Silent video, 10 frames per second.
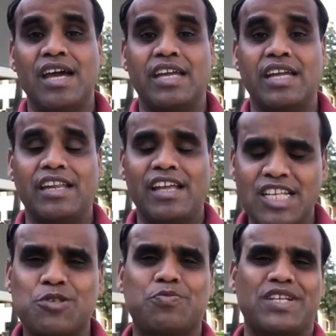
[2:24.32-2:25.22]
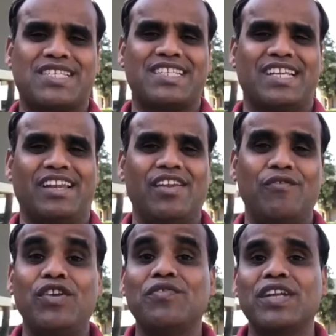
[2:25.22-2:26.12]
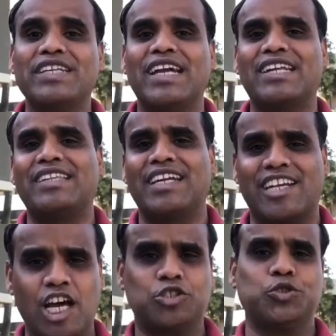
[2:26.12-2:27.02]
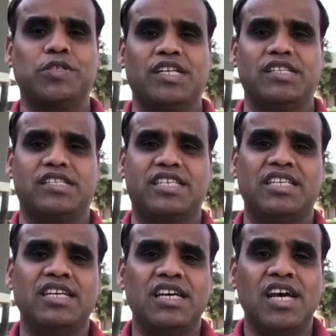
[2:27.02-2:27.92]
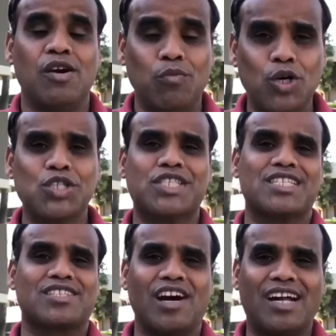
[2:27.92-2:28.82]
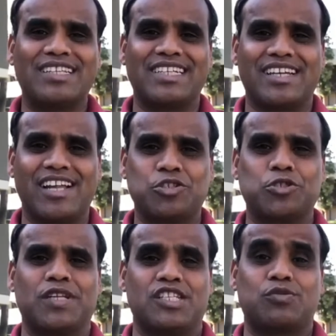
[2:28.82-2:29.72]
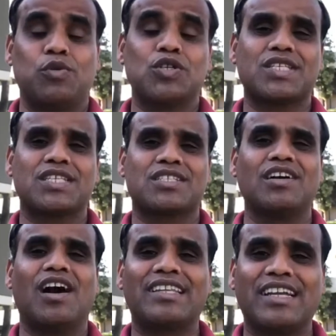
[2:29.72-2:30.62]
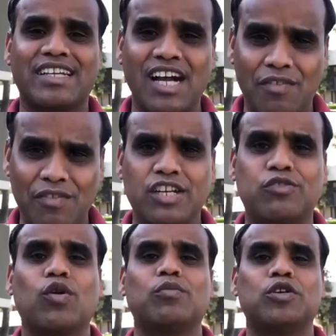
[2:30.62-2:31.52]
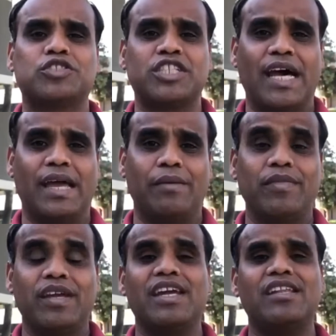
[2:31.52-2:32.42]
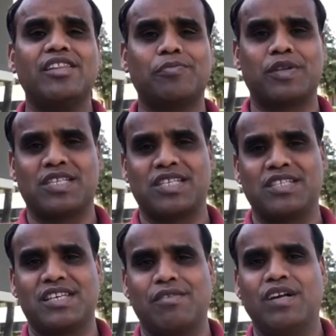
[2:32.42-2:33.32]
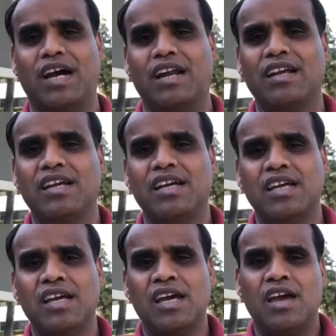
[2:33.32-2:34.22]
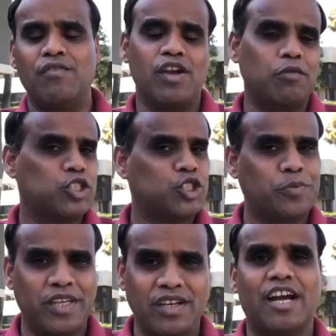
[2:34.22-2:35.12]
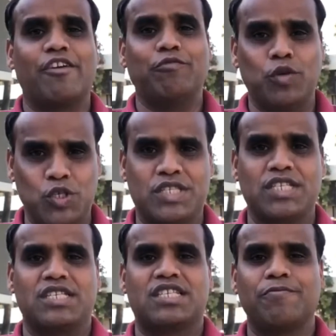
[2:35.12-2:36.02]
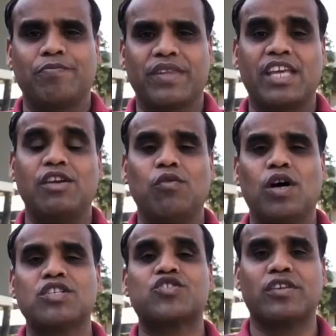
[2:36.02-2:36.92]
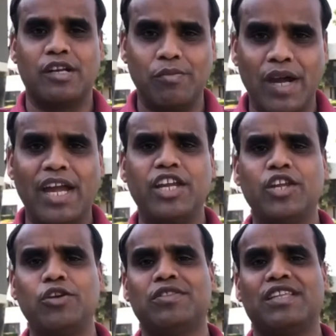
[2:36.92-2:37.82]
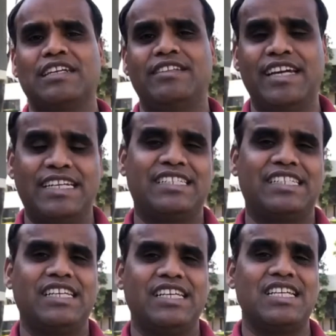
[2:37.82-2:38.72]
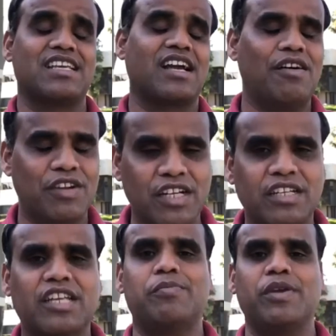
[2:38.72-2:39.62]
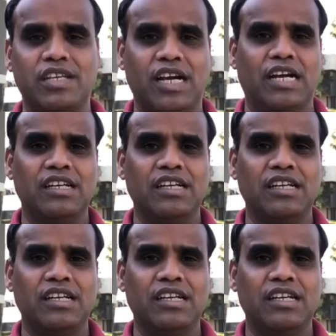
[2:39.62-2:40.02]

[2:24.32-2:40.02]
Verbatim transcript: in His presence, we will get that assurance. Moses got that assurance. Moses got that covenant one more time in the presence of God. We are worshiping God of Moses. He wants to remind you that, that He is a covenant keeping God.